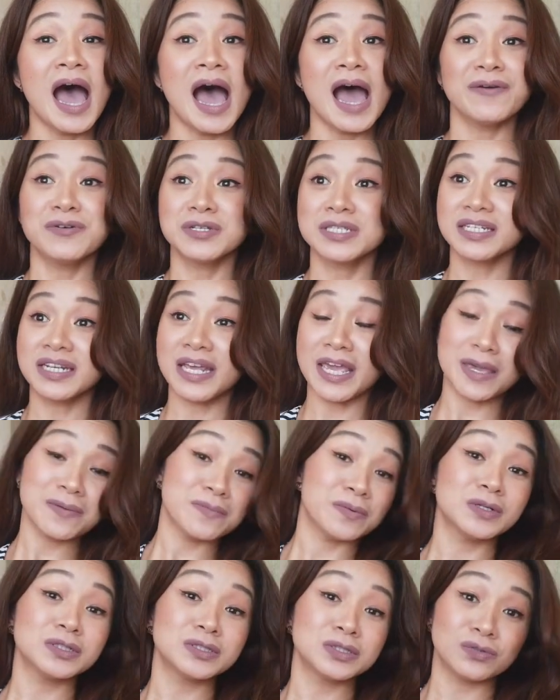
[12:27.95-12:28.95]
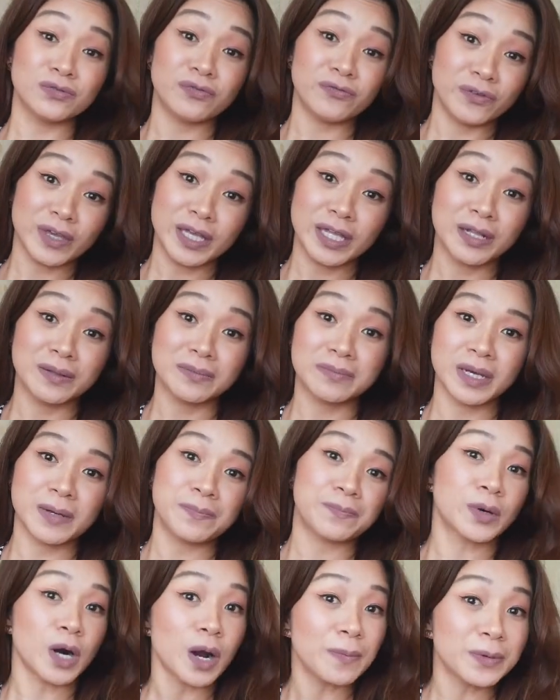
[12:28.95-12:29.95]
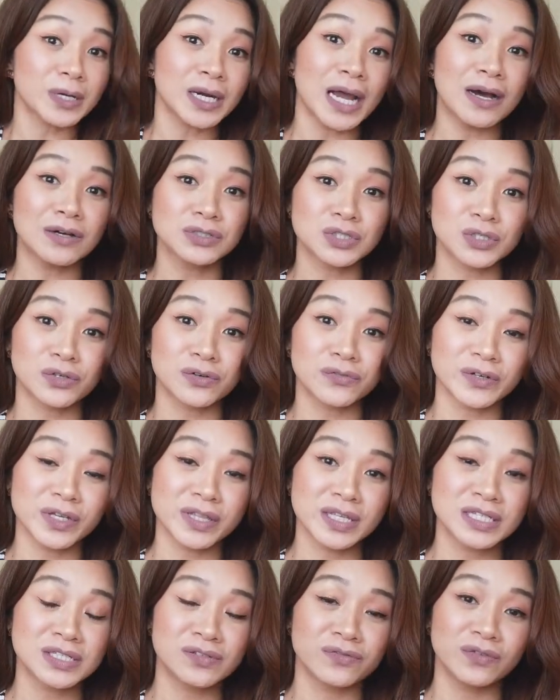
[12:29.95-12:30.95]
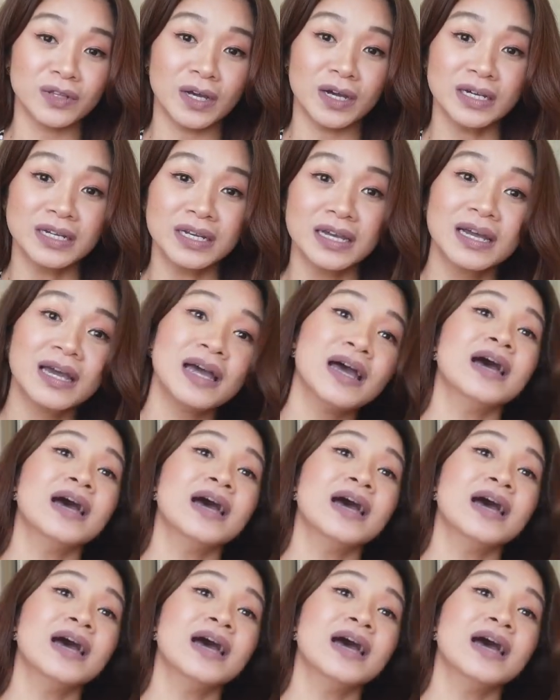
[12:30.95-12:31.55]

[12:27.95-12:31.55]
I wasn't able to film a proper outro for this vlog.